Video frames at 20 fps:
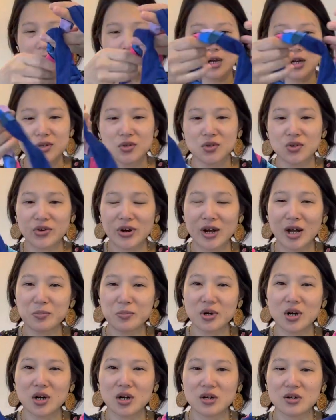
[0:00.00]
a
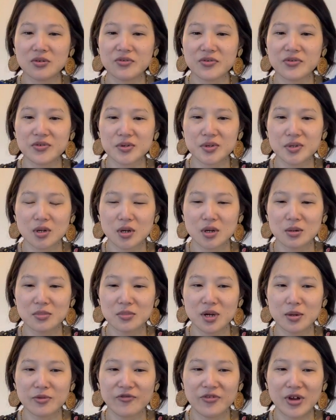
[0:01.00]
scrap of some
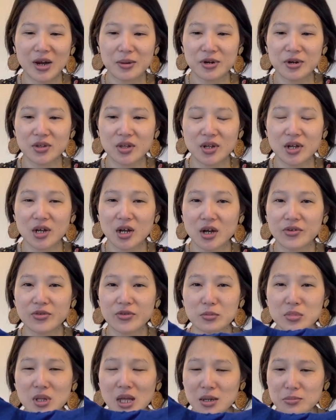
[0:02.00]
fabric that I got
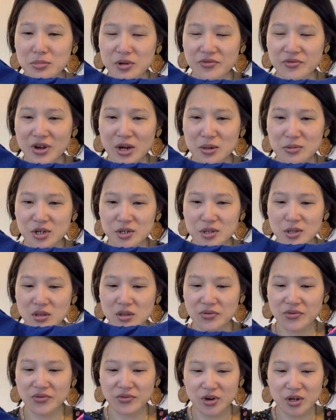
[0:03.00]
from Blackbird Fabrics on
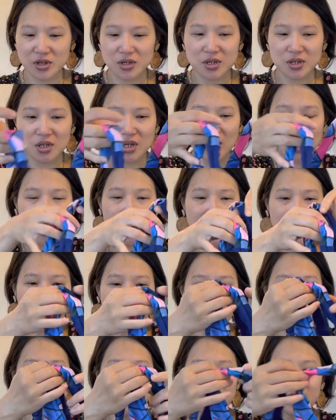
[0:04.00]
the front.
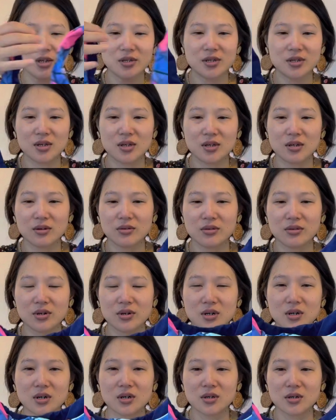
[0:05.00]
And then I did
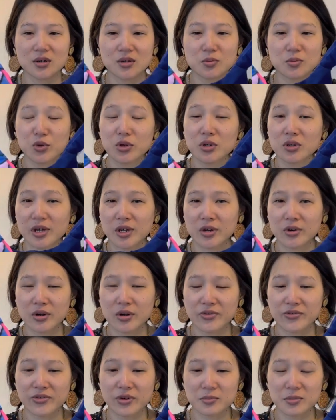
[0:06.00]
the Sport
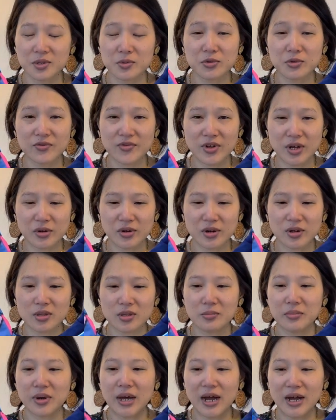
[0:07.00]
Lycra from Spoonflower on
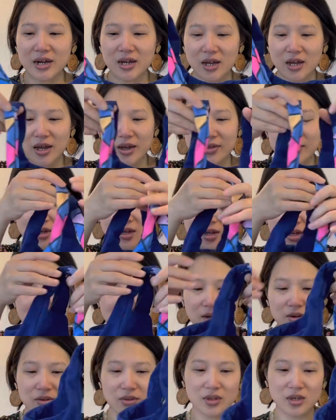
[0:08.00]
the back, and
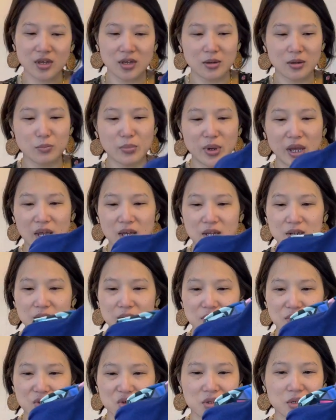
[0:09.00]
then the band
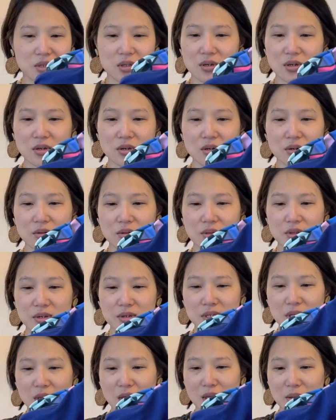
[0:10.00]
is just the, the
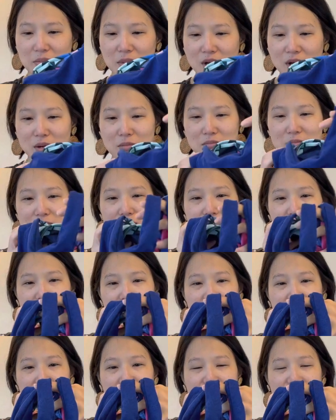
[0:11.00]
same, um, oh, I
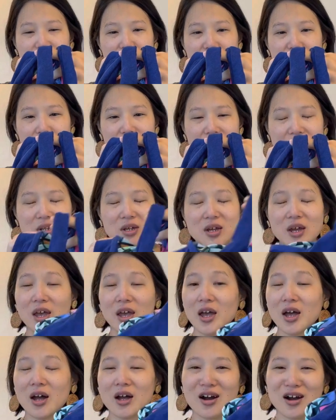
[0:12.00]
need to trim a thread.
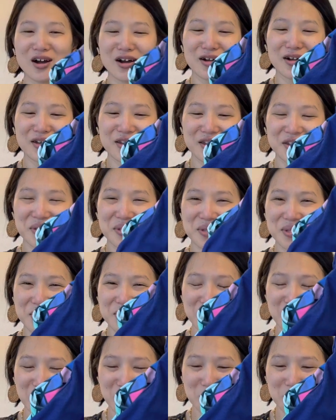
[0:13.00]
Uh, it's the
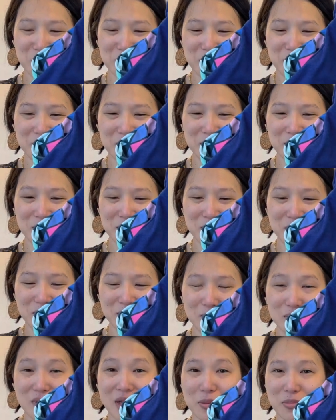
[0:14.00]
same
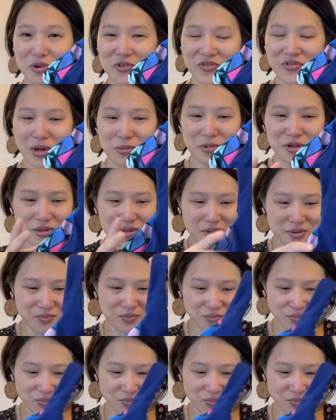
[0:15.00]
Blackbird Fabrics.